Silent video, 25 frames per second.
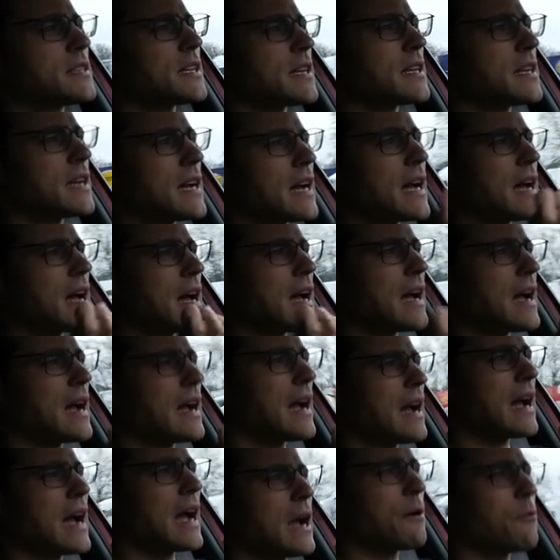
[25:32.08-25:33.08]
say,
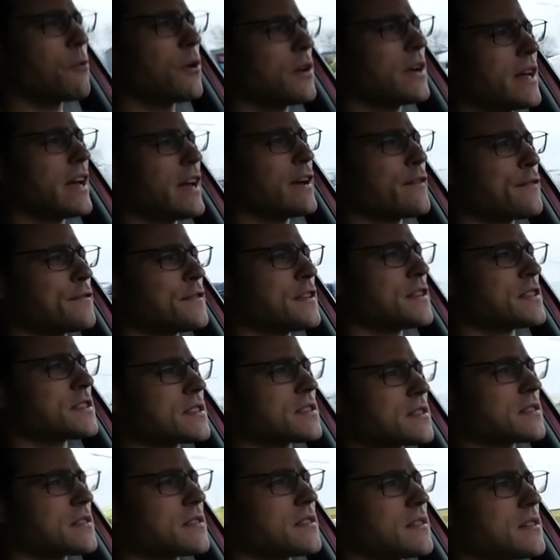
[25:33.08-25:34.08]
I want to have
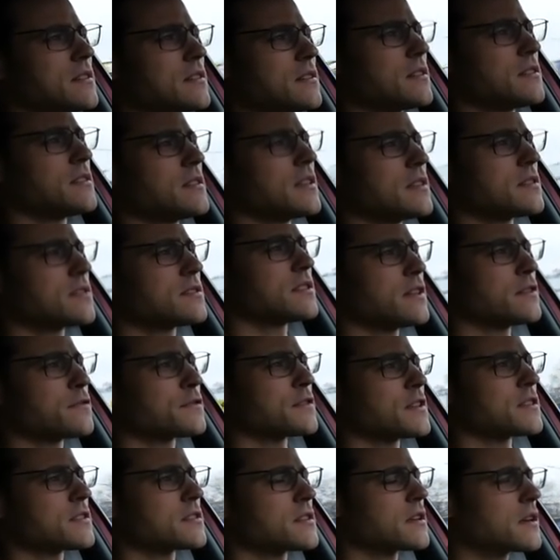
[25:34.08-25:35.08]
this the
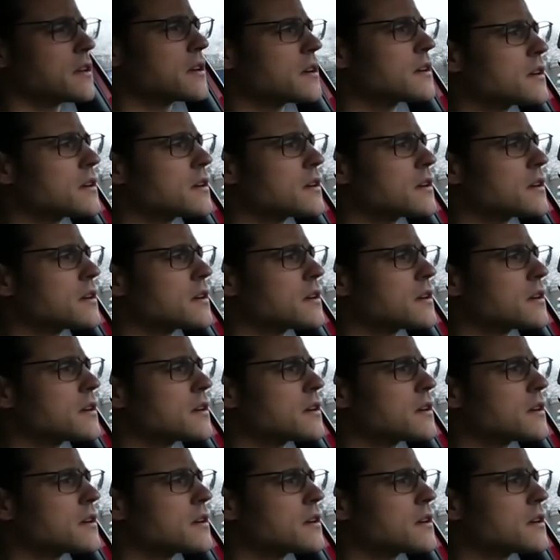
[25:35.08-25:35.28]
stiffness.